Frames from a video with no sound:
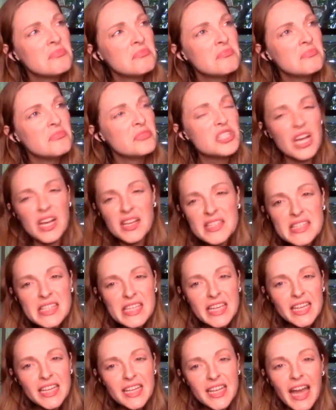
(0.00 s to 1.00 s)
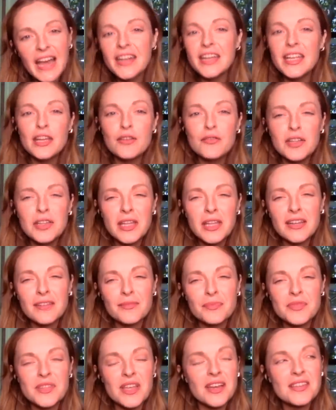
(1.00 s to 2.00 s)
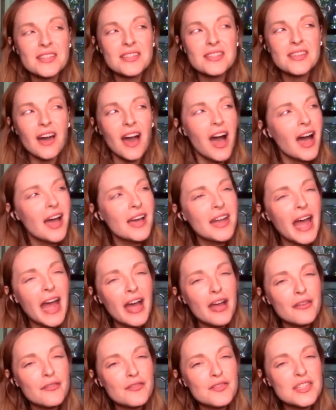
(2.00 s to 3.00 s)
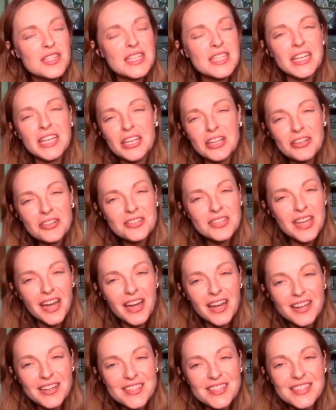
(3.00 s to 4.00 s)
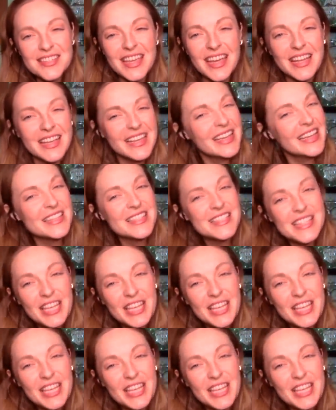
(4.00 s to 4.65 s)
does he? And even like, God's does crying. God have tear ducts? Like, is he